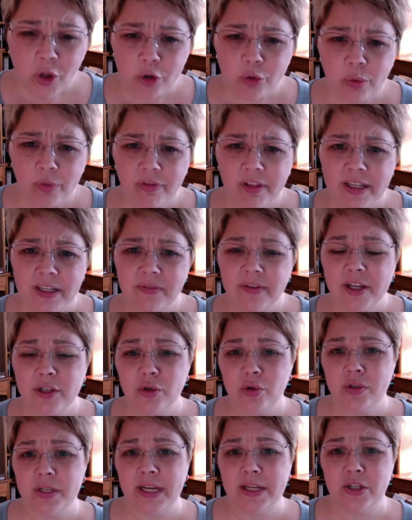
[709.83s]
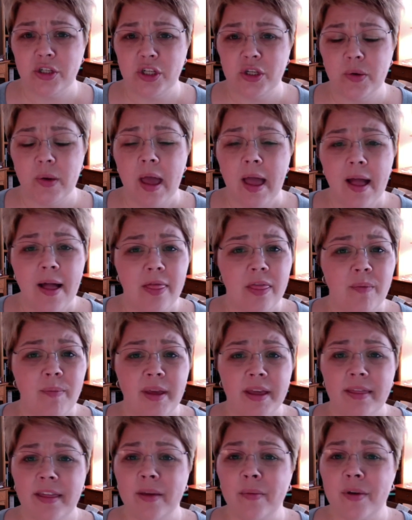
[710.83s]
Reflective exercise 2, the
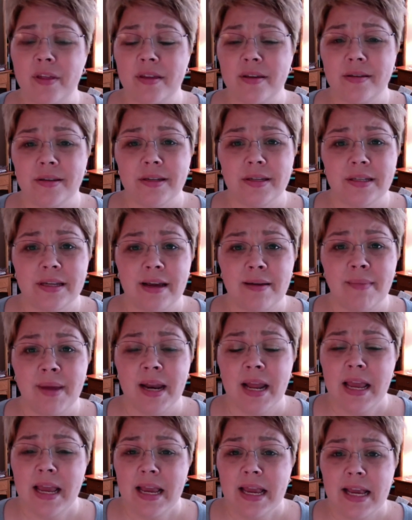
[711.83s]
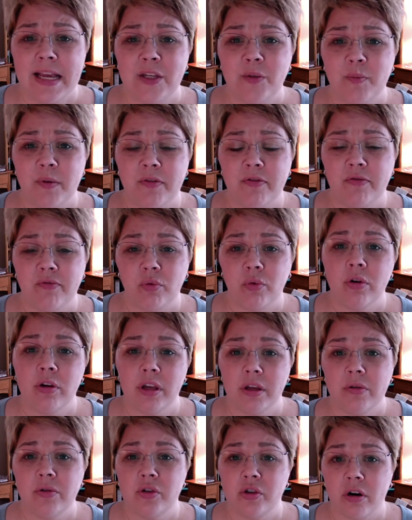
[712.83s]
big thing with this assignment is before
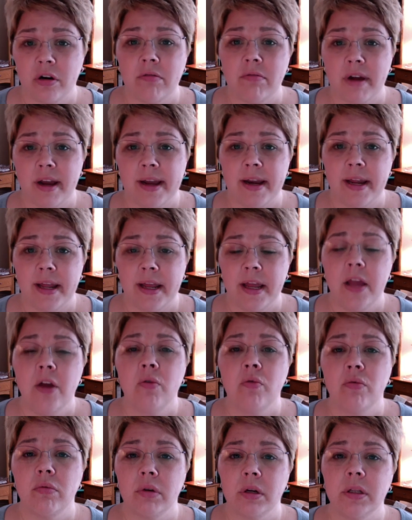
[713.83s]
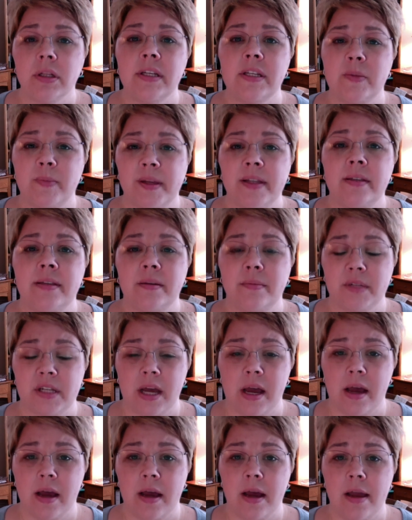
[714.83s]
you start writing, really spend some
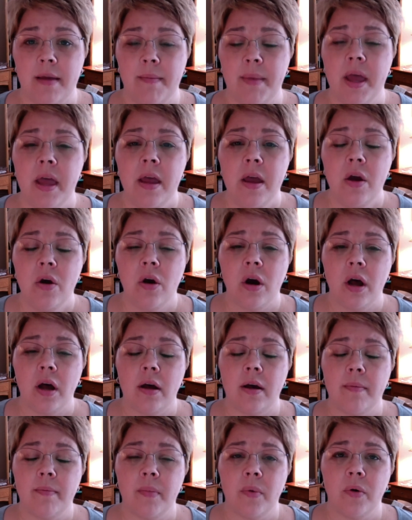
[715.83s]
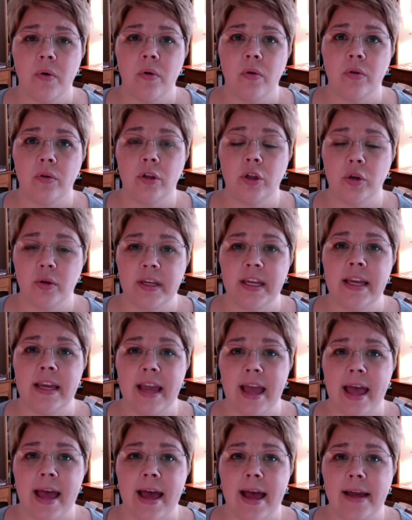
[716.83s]
time looking
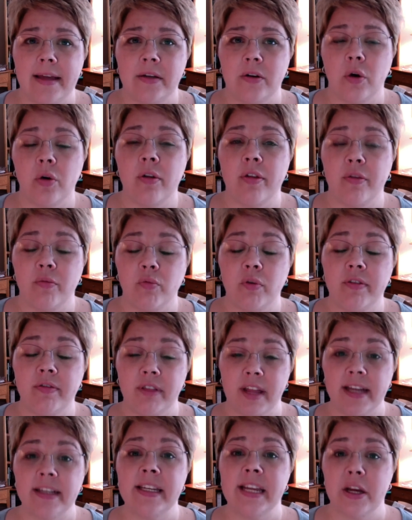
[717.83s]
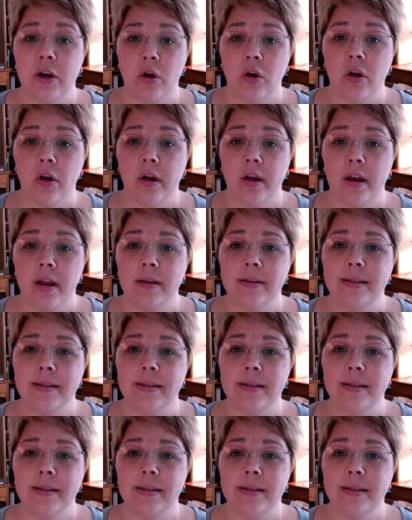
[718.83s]
at or reflecting on